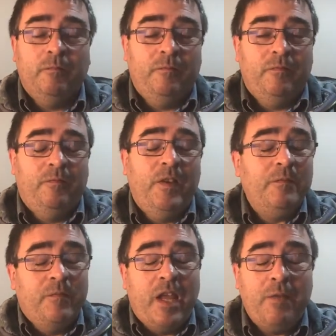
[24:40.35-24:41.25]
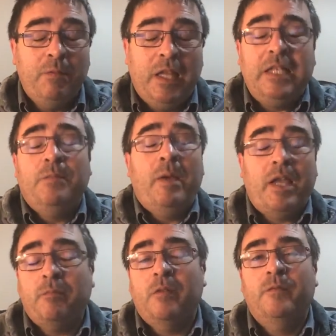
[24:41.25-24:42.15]
please don't feel free,
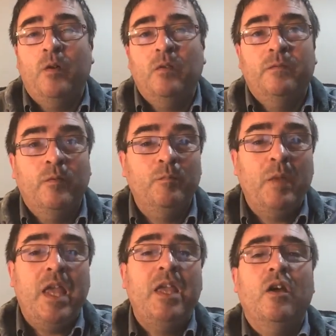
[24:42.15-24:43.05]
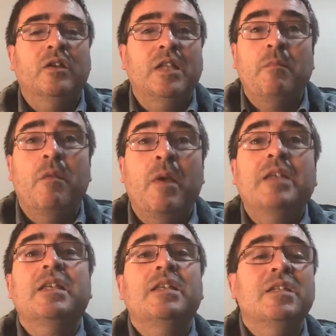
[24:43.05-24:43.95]
please, to pick up the phone and phone me
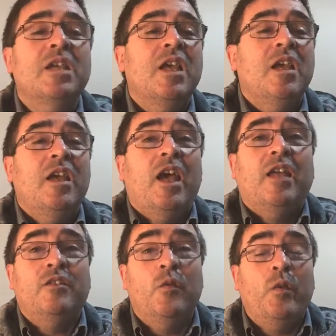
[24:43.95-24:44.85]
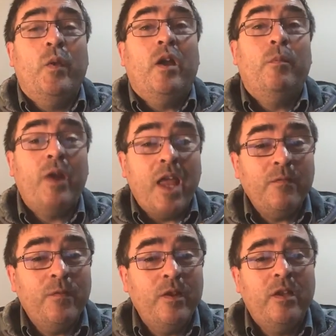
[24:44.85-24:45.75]
or send me a message and know that
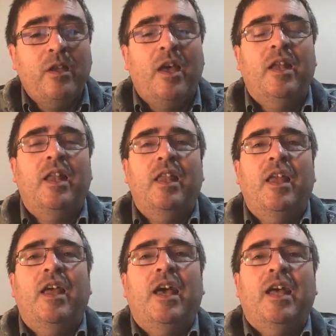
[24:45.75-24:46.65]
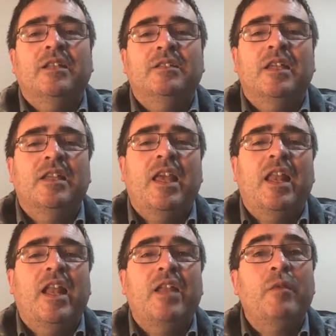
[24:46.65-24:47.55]
we are praying for you,
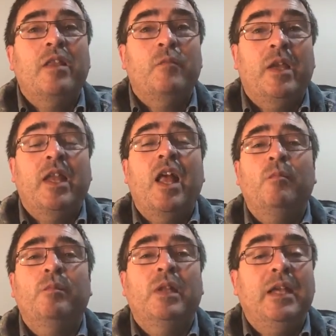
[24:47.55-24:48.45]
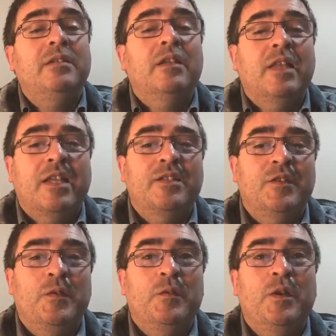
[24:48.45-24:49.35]
and in any way that we can help,
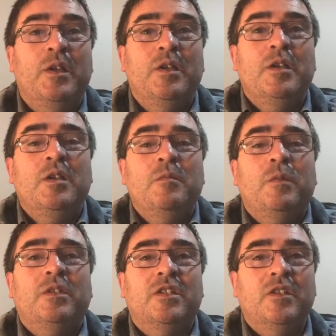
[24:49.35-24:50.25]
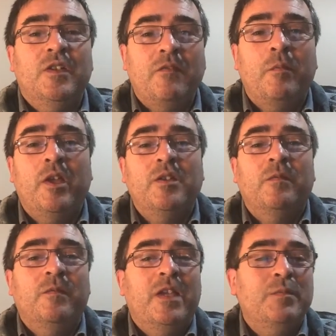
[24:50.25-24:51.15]
please let us know. But
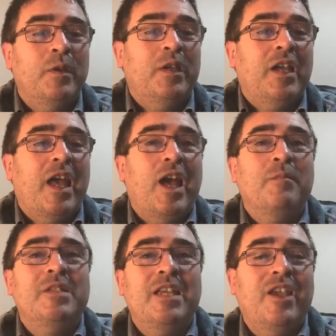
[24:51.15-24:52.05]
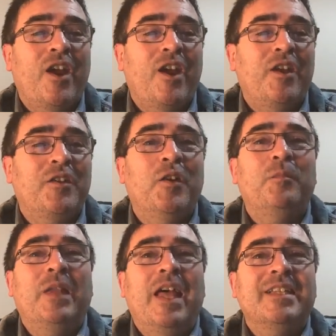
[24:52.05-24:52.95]
to everybody who's on Facebook, take
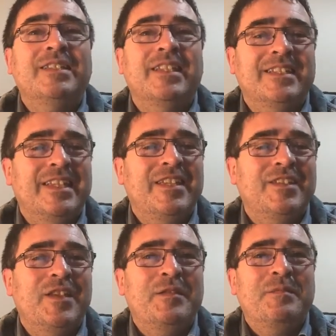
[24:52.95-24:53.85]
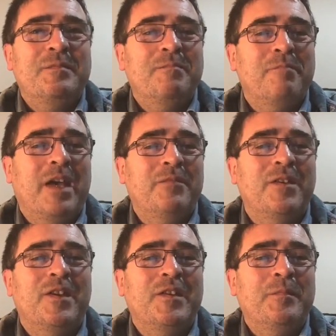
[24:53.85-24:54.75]
care, God bless, and see you soon.
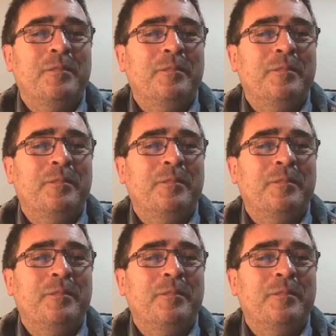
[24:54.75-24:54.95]
Bye